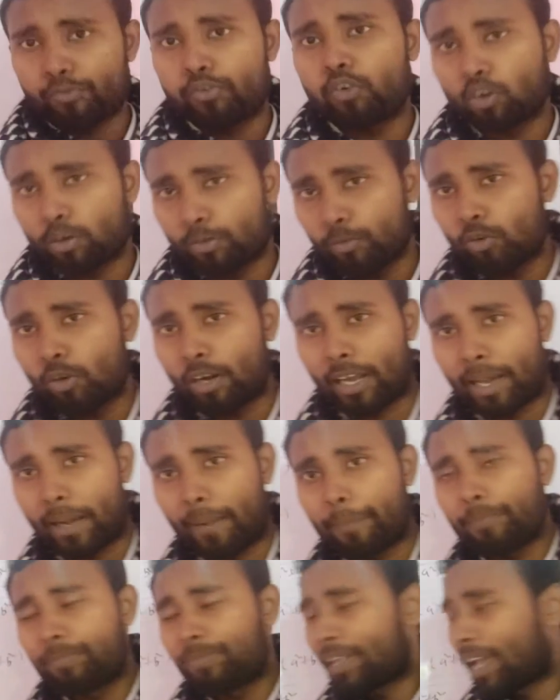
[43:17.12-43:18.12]
formula.
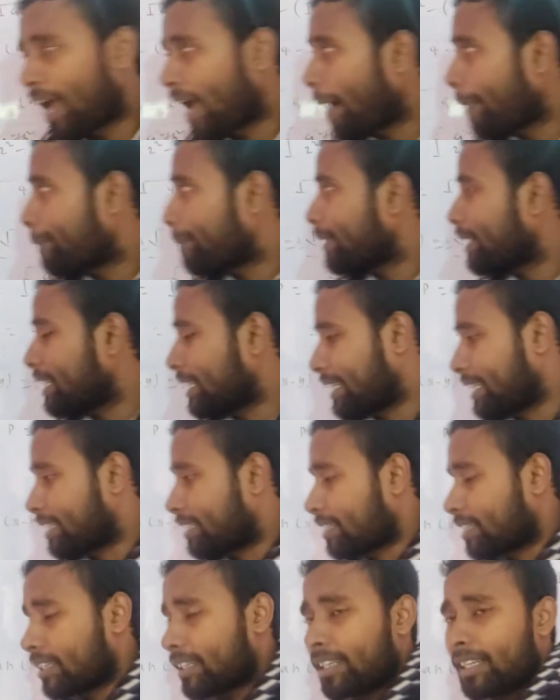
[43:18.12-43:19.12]
After it,
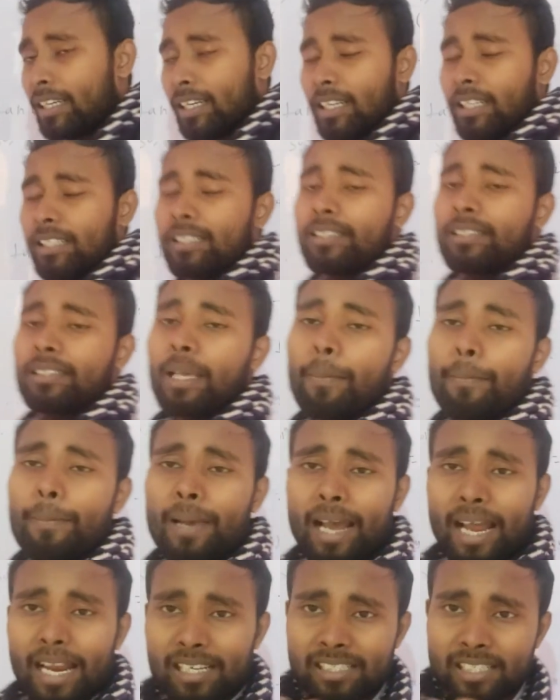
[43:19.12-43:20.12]

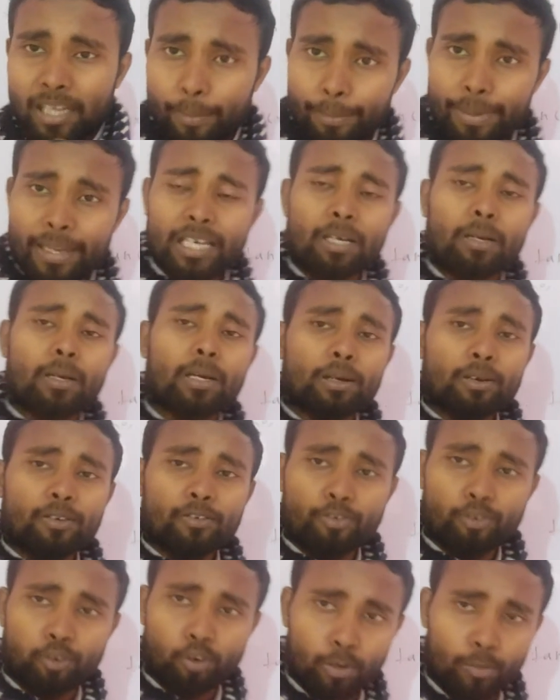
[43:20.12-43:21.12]
some algebraic
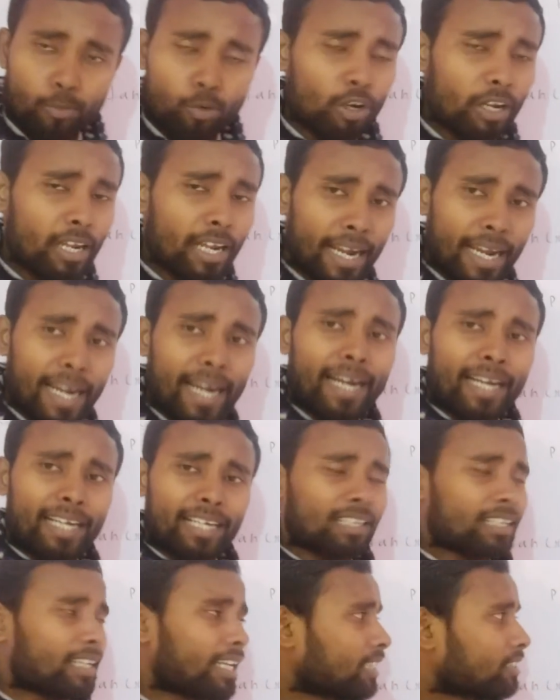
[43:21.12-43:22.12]
formula and
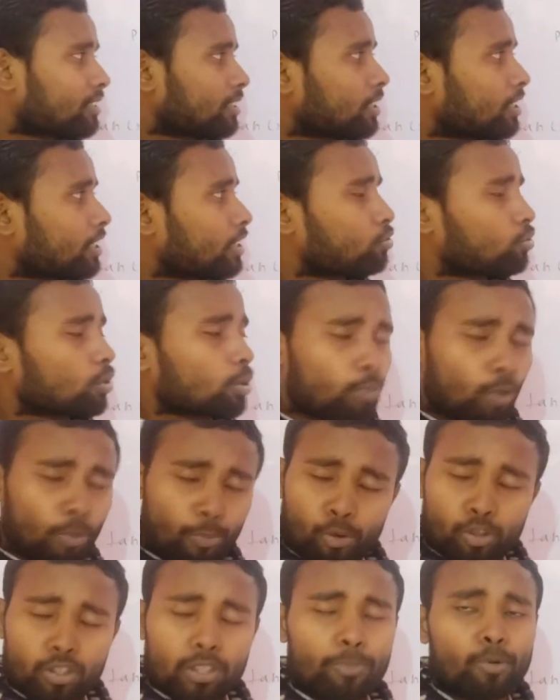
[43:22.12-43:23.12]
as a ratio,
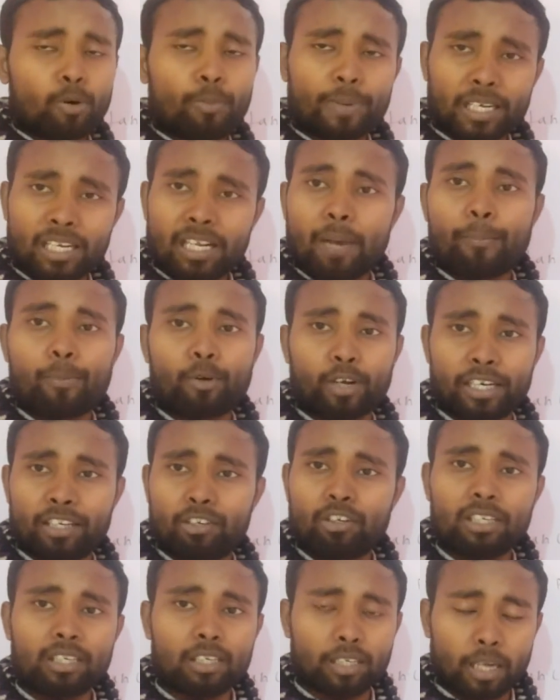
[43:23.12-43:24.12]
proportion, property, component
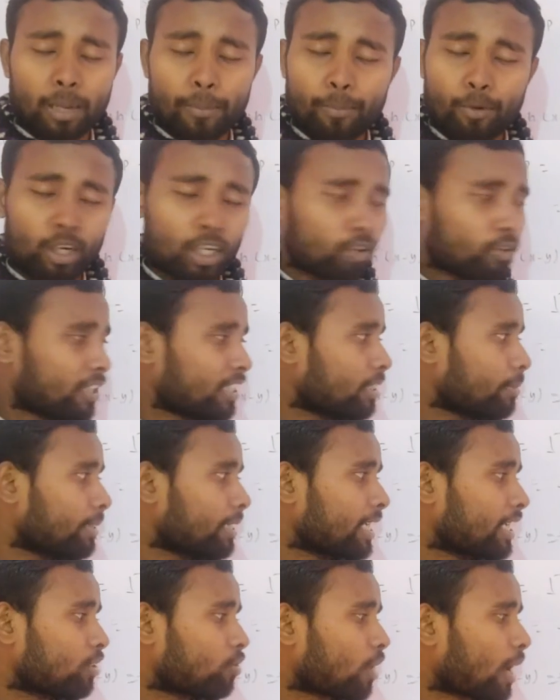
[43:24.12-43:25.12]
and
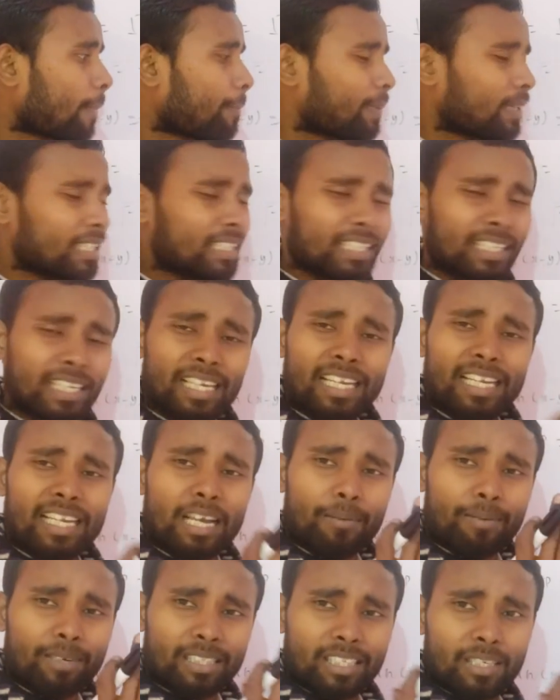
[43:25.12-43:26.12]
dividend. After it,
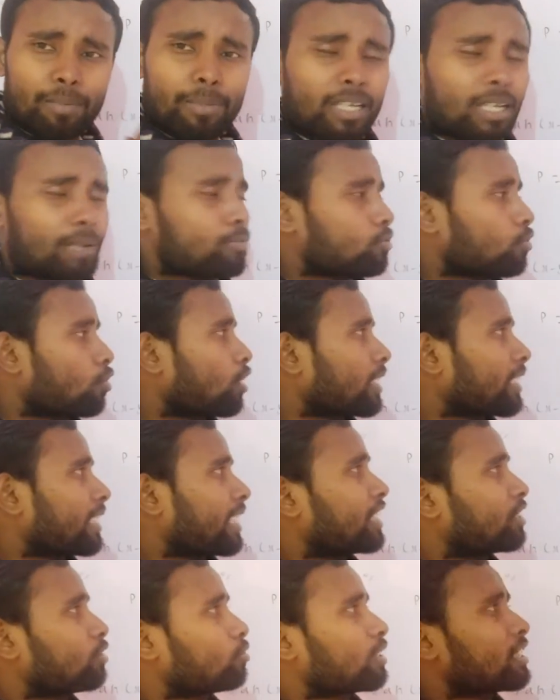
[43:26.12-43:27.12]
everything becomes okay
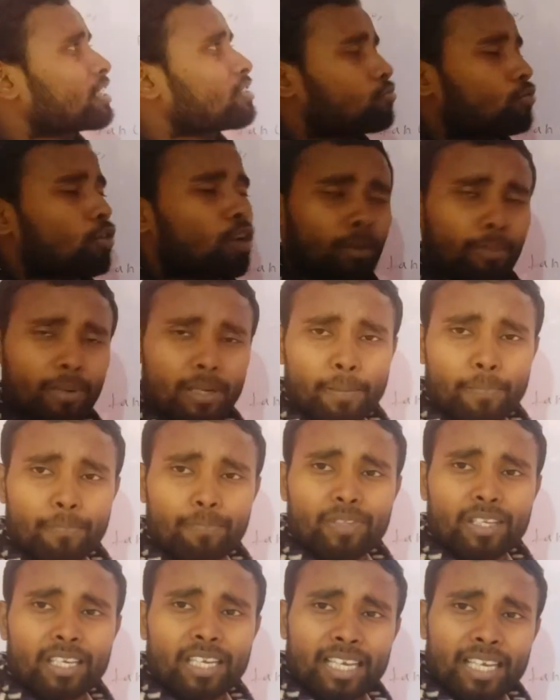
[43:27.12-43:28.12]
and you can solve
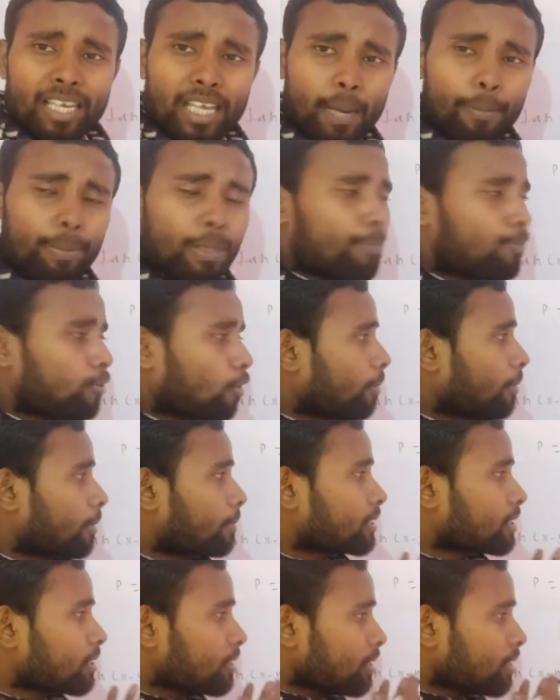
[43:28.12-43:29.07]
every problem